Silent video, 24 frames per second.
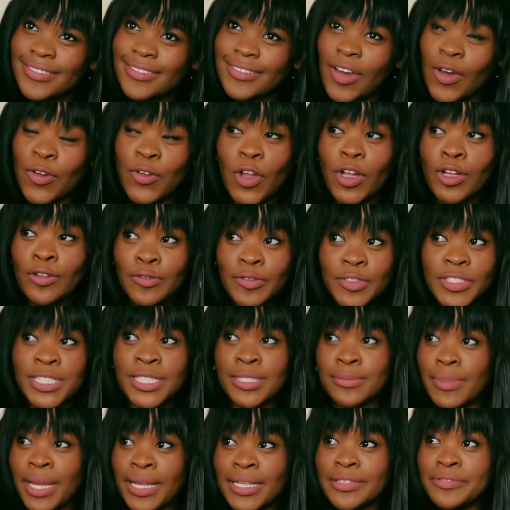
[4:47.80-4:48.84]
Oh, don't
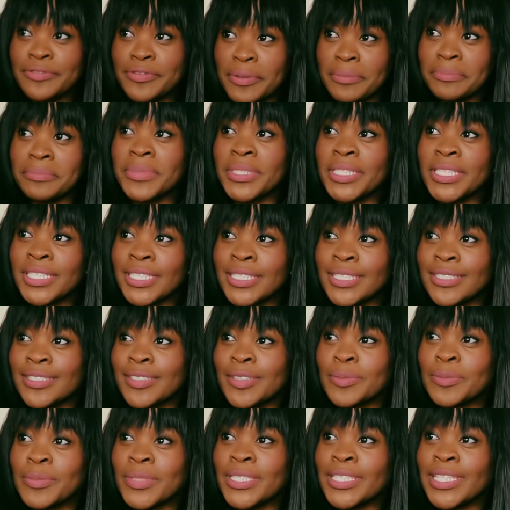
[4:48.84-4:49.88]
fleece money from me.
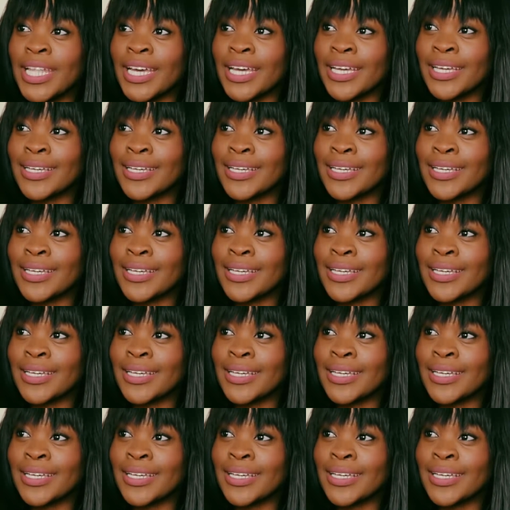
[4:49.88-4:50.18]
You mean like...